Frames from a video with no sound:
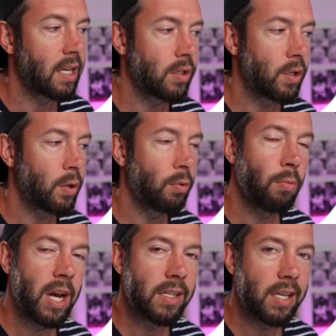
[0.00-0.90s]
into
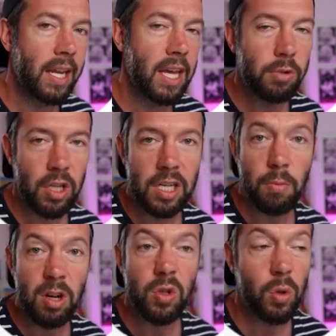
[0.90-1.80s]
my Talim, so
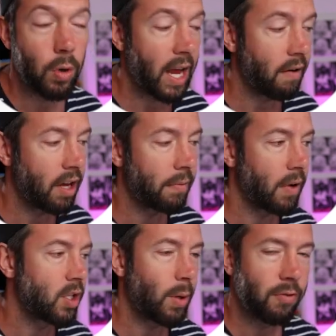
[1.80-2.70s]
that's my school
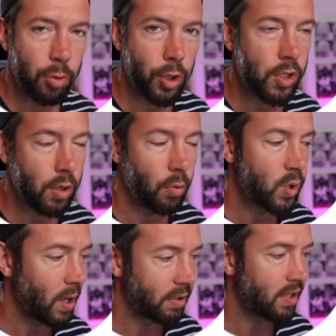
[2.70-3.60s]
area. I do have a personal
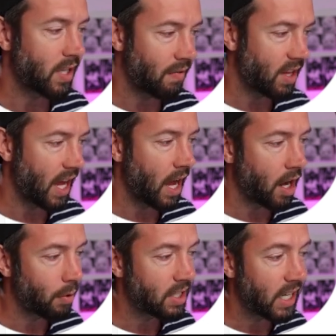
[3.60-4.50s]
one, so I'm going to save it there.
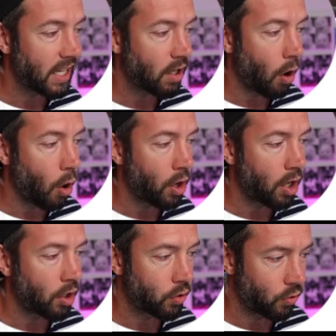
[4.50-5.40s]
And I would click
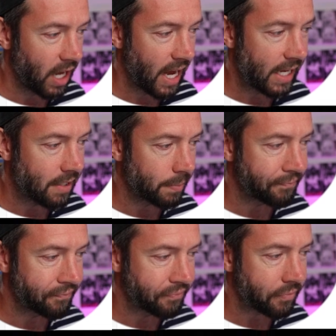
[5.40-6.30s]
on Create.
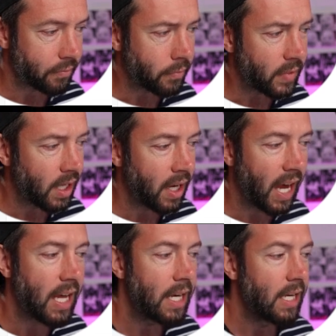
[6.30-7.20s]

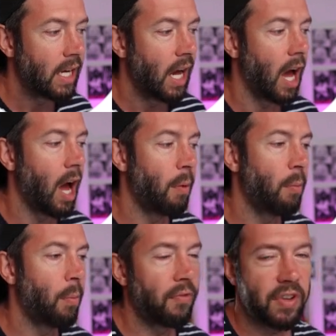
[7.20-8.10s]
Okay.
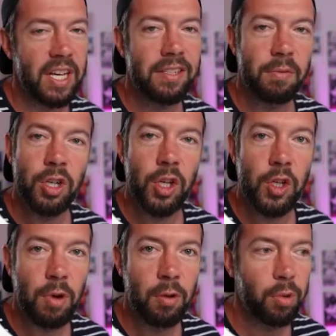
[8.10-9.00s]
For this, I'm going to
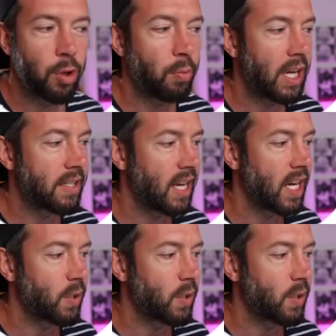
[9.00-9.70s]
use my Blue Peter.